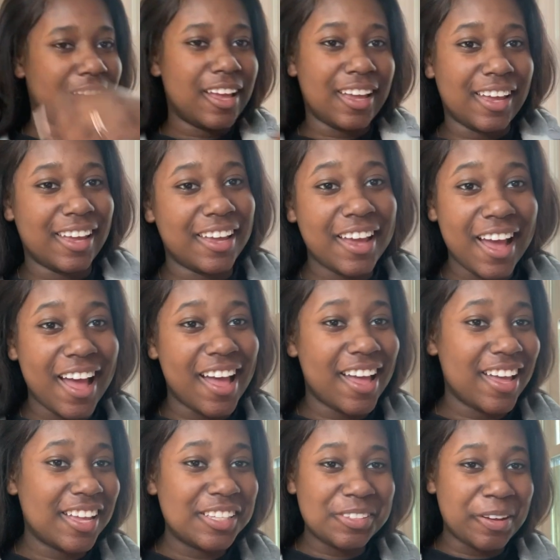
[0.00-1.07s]
Hey
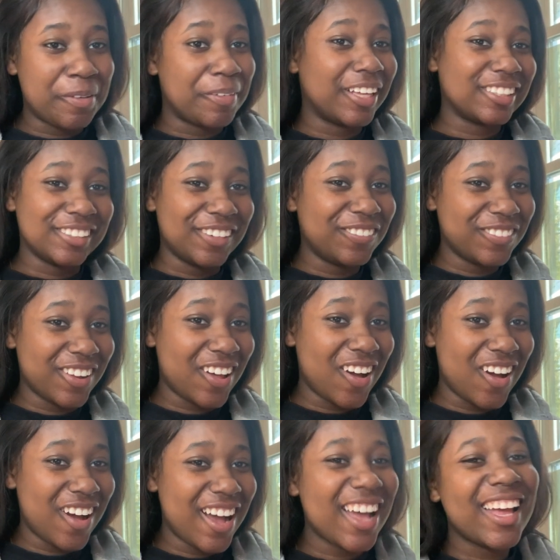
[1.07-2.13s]
guys, I'm back to the
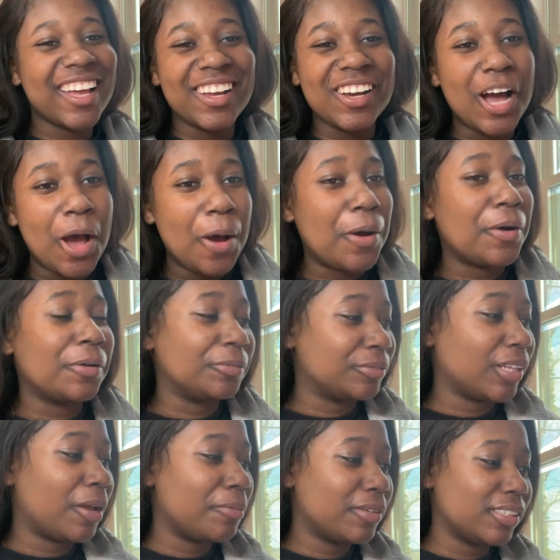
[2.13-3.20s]
vlog. Um,
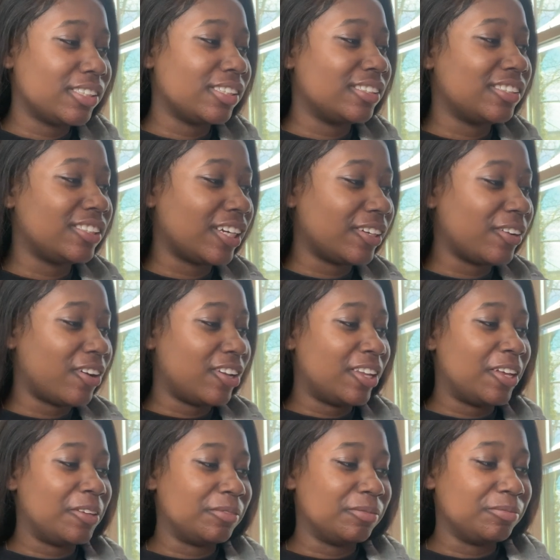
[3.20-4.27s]
I'm gonna just check y'all
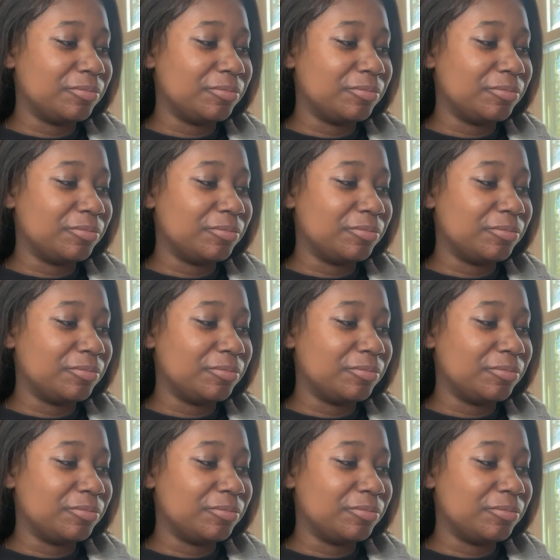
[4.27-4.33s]
in.